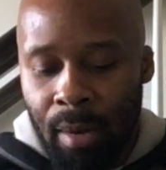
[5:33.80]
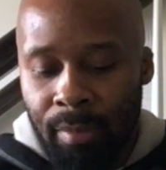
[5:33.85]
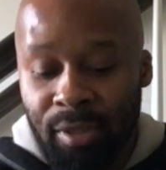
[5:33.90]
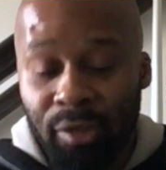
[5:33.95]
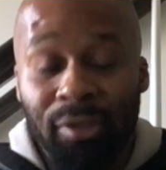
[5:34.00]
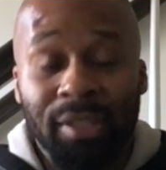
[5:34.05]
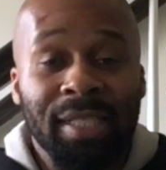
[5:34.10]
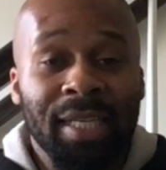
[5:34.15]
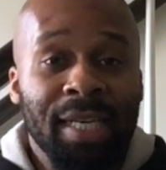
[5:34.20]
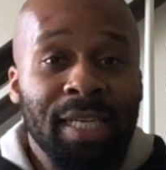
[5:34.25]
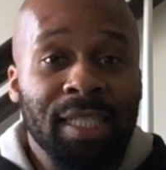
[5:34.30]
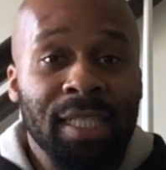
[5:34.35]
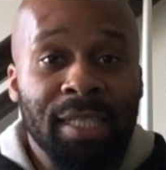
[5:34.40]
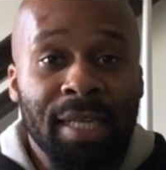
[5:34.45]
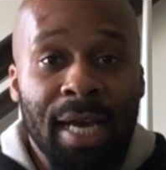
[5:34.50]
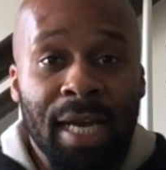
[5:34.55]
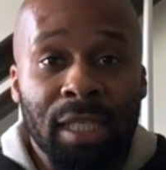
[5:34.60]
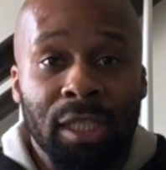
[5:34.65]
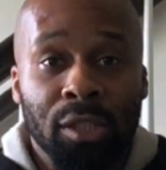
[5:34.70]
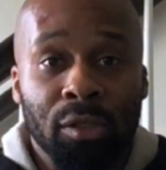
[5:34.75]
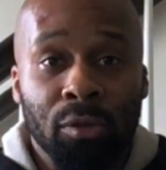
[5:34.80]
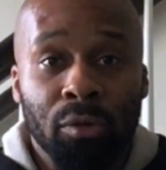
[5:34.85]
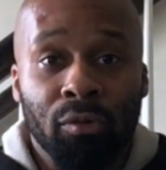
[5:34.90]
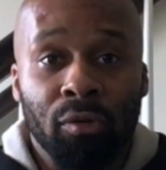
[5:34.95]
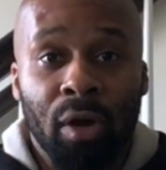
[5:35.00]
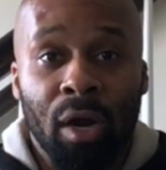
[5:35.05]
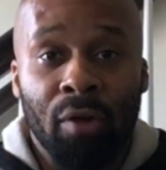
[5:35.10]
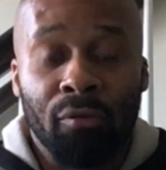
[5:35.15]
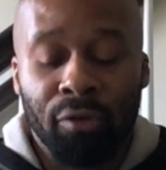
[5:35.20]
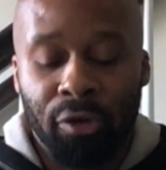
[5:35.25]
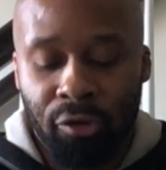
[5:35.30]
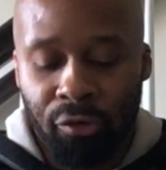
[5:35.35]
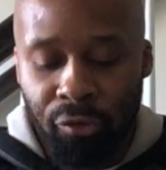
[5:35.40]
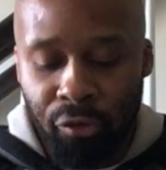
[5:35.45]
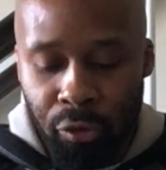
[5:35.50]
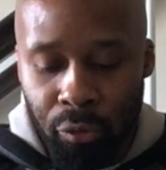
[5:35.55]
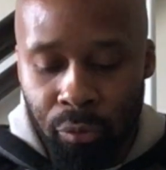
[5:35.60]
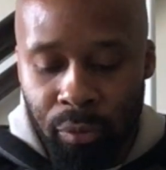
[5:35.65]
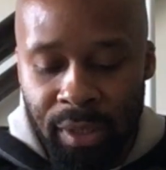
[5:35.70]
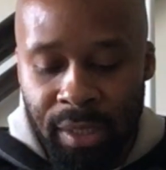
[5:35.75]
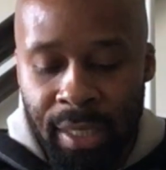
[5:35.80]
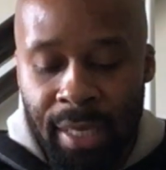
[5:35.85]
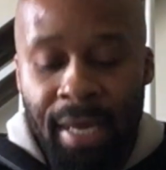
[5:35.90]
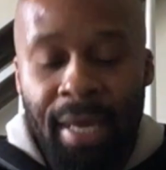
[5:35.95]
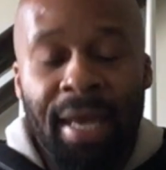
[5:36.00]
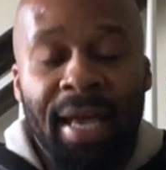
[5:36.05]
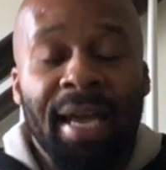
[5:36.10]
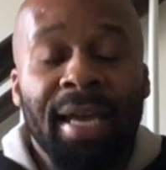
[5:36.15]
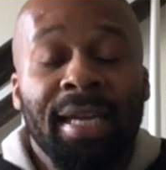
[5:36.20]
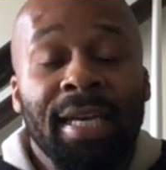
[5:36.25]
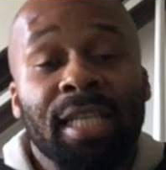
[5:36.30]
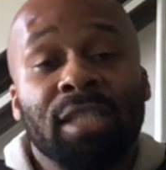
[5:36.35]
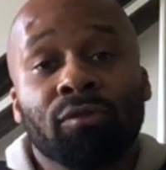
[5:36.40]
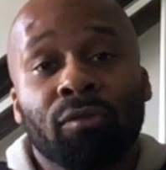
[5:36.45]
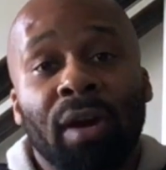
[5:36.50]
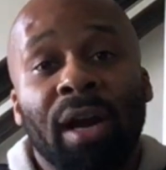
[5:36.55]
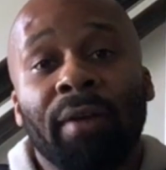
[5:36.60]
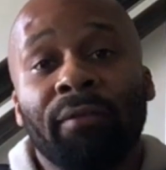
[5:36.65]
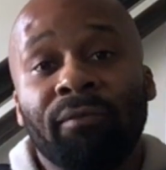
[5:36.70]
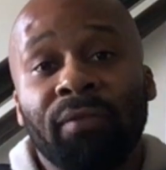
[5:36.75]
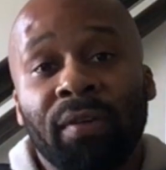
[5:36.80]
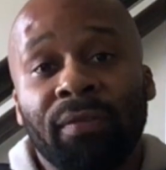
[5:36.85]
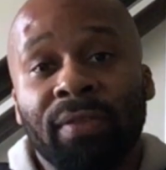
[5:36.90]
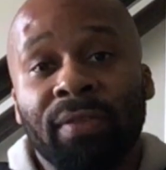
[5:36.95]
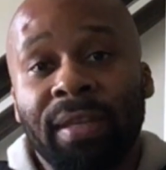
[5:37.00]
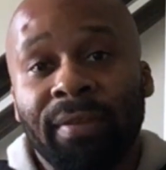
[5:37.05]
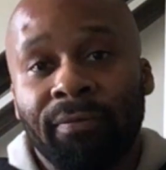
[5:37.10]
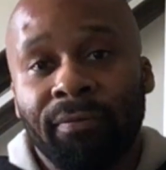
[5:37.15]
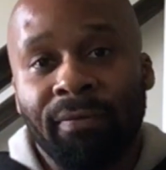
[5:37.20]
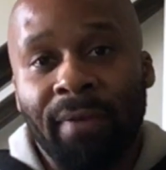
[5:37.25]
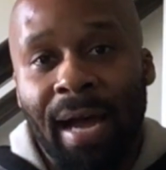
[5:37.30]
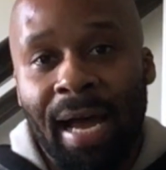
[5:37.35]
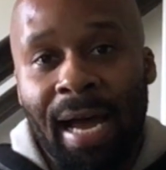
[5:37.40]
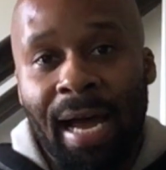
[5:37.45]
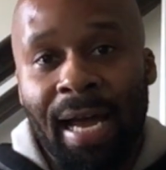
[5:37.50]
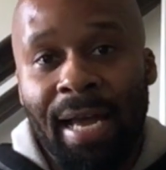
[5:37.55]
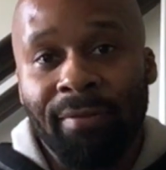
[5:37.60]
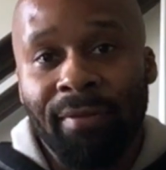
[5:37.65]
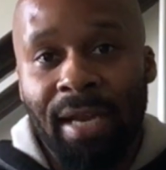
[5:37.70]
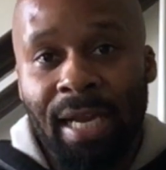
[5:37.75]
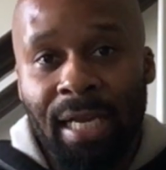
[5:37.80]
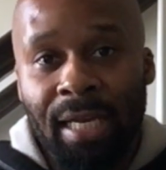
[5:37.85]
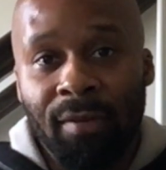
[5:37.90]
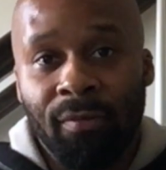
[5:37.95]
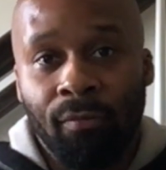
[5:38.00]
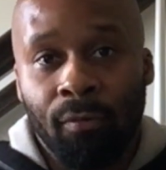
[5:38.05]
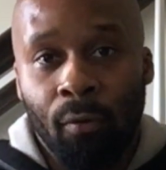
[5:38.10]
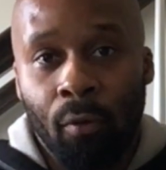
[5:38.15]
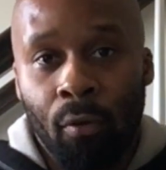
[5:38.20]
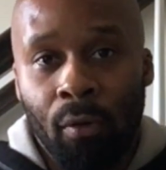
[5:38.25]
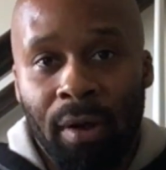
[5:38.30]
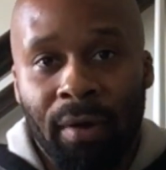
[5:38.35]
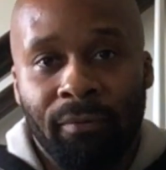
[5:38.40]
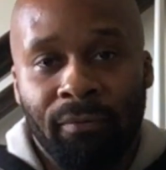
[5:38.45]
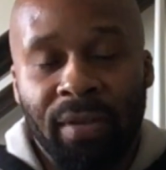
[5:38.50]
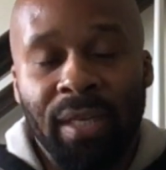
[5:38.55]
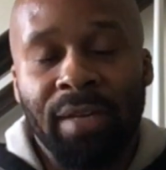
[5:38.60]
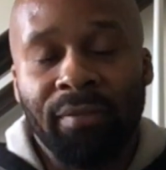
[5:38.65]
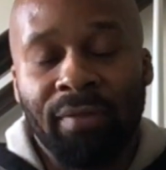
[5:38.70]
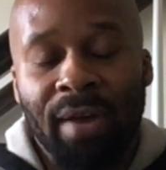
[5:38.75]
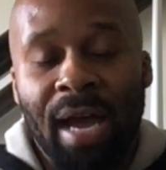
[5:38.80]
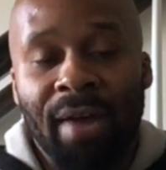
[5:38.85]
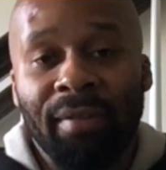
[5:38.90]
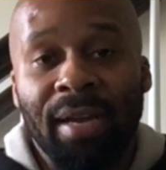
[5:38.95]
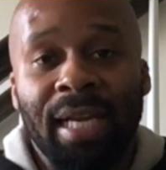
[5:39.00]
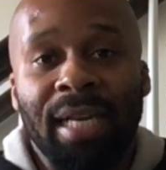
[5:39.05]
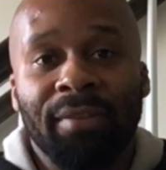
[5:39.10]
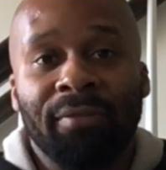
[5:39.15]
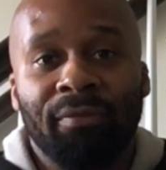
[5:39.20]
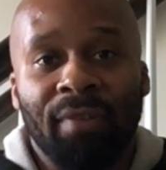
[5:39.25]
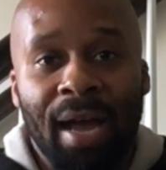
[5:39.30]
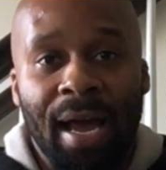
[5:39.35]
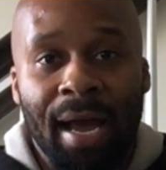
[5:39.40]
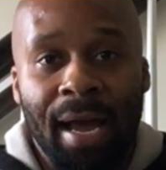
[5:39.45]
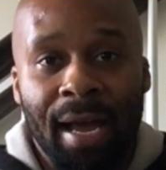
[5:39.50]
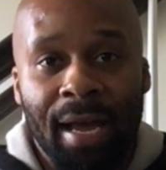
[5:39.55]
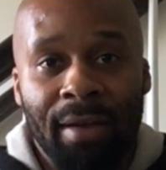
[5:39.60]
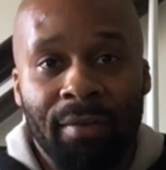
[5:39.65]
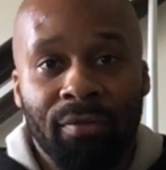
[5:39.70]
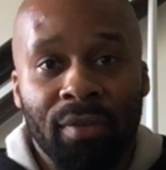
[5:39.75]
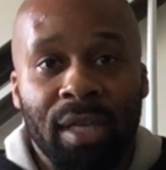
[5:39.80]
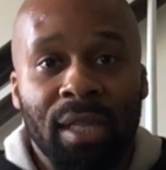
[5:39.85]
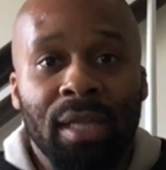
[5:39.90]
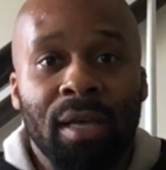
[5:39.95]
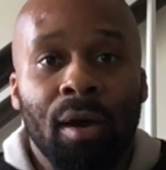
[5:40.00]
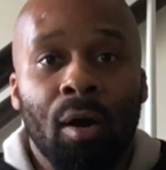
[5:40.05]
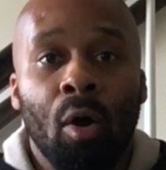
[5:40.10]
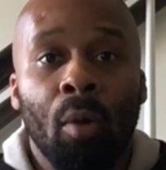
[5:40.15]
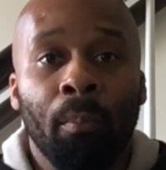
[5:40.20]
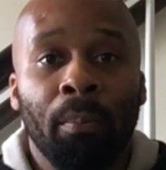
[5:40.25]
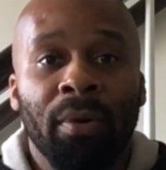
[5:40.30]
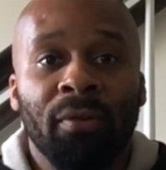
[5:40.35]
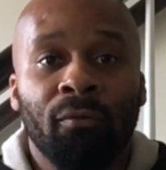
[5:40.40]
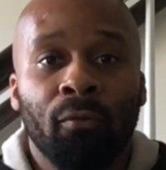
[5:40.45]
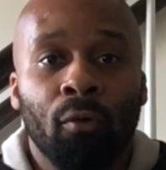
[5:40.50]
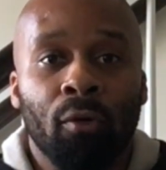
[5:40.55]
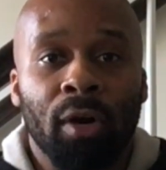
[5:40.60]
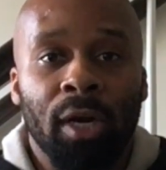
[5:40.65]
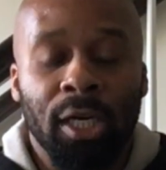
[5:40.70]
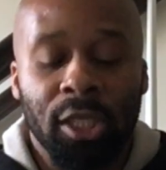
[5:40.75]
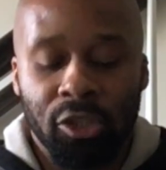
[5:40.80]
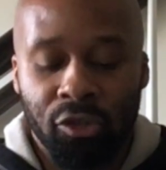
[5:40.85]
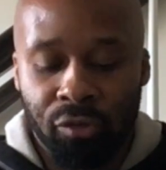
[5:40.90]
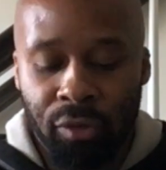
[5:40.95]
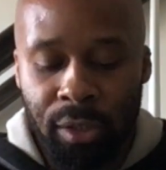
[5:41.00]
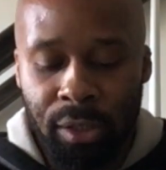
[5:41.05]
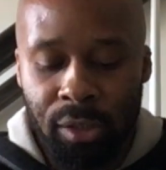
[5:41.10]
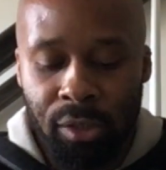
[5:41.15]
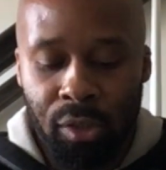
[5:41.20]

So he's an international recruit, and he has run 55.85 in the Open 400.